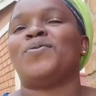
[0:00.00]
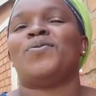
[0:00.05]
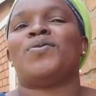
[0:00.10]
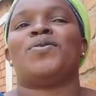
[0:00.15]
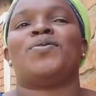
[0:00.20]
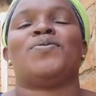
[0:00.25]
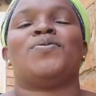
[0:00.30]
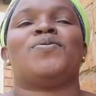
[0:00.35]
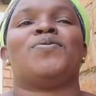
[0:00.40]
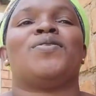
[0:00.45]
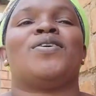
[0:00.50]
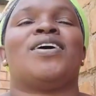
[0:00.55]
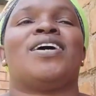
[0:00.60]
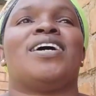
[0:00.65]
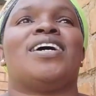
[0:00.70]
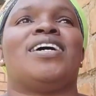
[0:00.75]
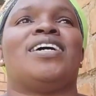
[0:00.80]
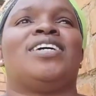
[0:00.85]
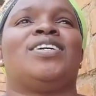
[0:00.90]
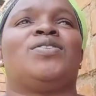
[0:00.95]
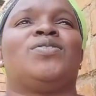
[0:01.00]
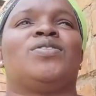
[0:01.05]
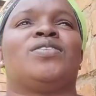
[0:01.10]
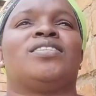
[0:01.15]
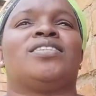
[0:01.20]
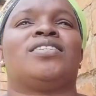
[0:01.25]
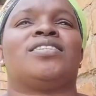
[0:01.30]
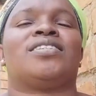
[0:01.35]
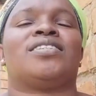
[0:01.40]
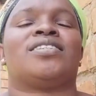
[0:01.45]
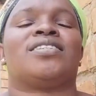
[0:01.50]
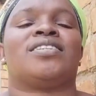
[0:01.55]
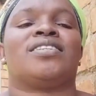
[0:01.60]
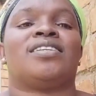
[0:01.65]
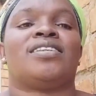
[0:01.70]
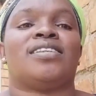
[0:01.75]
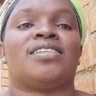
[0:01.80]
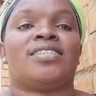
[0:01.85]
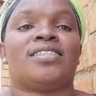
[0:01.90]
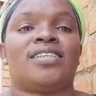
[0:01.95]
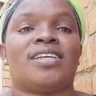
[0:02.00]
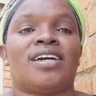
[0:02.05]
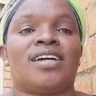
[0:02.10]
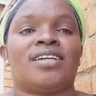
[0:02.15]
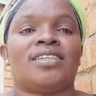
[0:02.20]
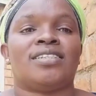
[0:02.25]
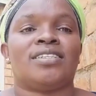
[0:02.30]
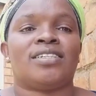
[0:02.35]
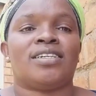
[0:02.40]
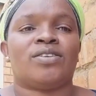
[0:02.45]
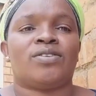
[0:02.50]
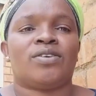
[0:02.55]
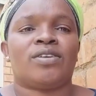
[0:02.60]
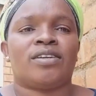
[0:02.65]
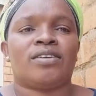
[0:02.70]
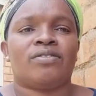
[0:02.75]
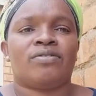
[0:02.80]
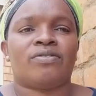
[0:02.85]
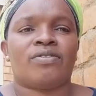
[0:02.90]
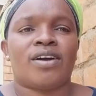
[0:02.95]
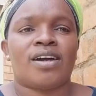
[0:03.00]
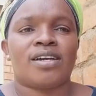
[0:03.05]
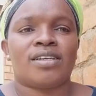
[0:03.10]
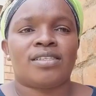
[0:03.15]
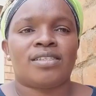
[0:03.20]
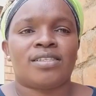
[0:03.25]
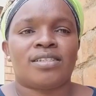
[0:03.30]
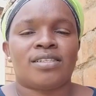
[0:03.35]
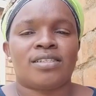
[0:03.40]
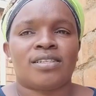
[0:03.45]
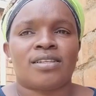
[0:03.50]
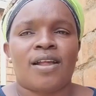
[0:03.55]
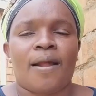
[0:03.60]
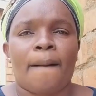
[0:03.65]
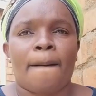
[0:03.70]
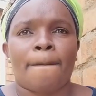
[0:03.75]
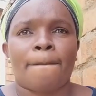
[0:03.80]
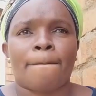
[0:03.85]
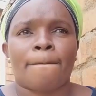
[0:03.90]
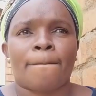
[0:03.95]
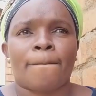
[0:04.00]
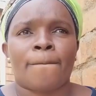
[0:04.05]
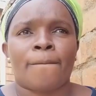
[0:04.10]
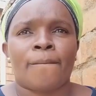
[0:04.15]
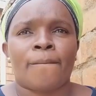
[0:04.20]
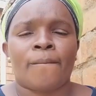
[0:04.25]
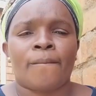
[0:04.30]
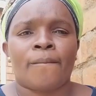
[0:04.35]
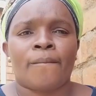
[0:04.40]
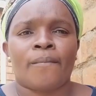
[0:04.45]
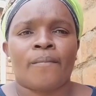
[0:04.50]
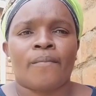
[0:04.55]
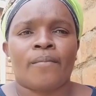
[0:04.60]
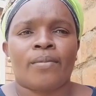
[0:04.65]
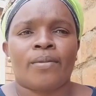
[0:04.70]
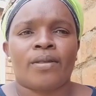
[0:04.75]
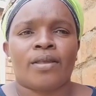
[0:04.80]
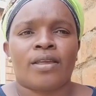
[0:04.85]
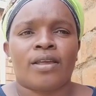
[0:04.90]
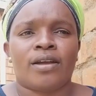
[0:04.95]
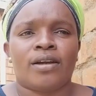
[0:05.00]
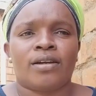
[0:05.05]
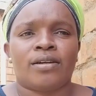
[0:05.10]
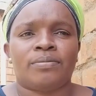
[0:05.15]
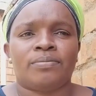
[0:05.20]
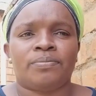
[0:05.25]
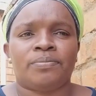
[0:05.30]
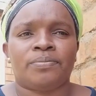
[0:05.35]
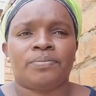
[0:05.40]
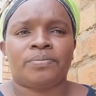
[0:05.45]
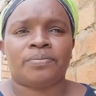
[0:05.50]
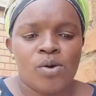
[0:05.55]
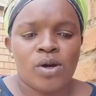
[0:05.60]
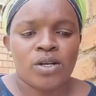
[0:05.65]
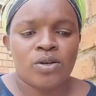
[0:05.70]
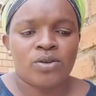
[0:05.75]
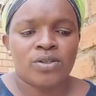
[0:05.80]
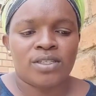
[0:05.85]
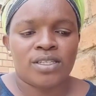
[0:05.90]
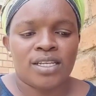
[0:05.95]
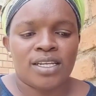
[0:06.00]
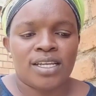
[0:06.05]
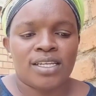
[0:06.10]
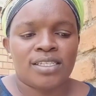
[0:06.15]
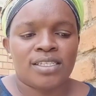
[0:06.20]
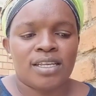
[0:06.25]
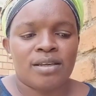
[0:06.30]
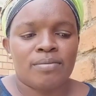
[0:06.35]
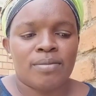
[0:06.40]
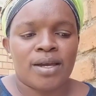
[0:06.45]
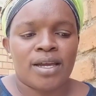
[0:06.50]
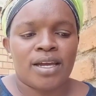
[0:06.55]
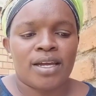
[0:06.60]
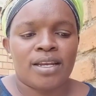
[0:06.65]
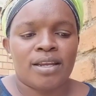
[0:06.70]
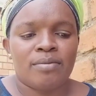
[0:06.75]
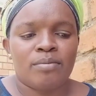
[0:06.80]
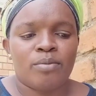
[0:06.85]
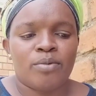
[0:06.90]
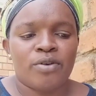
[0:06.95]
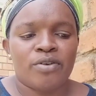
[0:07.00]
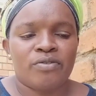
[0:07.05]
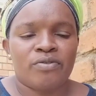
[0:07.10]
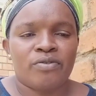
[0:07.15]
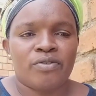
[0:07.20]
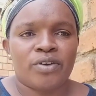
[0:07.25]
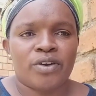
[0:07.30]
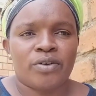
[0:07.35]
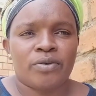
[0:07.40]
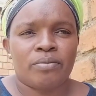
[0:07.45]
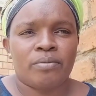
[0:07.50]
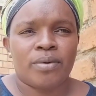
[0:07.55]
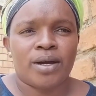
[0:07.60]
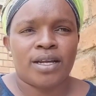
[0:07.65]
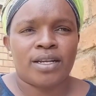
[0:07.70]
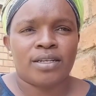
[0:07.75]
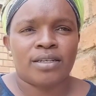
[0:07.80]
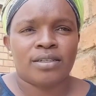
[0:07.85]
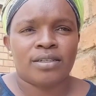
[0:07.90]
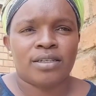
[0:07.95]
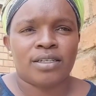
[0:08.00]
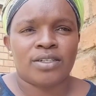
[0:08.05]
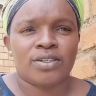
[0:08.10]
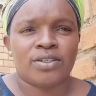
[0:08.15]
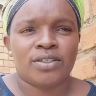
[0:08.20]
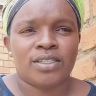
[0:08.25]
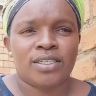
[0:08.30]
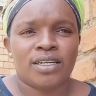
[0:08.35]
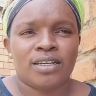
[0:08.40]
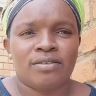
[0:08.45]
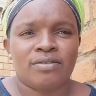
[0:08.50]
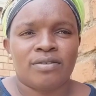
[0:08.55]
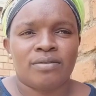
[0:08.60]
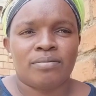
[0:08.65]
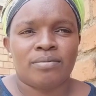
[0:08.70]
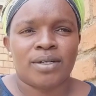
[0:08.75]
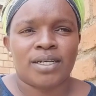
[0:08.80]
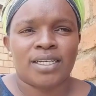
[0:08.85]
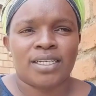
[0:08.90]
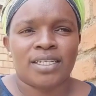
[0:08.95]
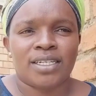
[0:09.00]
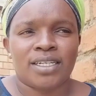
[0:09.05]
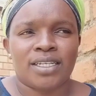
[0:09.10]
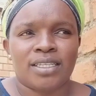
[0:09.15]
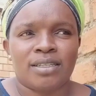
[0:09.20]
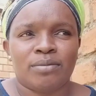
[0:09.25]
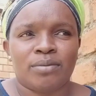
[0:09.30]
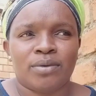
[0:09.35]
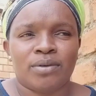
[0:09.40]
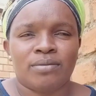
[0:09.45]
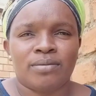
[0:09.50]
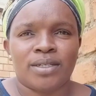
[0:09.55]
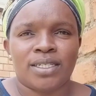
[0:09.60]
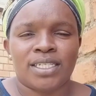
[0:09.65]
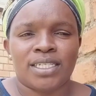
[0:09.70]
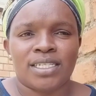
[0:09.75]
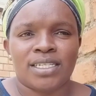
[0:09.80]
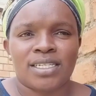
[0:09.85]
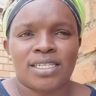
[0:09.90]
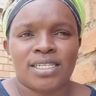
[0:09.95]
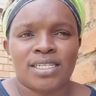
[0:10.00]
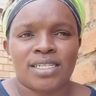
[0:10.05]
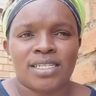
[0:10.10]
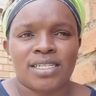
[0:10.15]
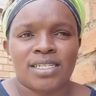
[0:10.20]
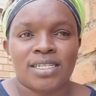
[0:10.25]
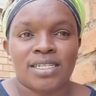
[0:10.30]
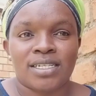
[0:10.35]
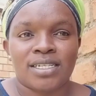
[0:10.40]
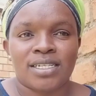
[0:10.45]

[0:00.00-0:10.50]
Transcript: oh, it was this year, January 1st. Yeah. When was the last time I had a boyfriend or man? I don't have a man at the moment.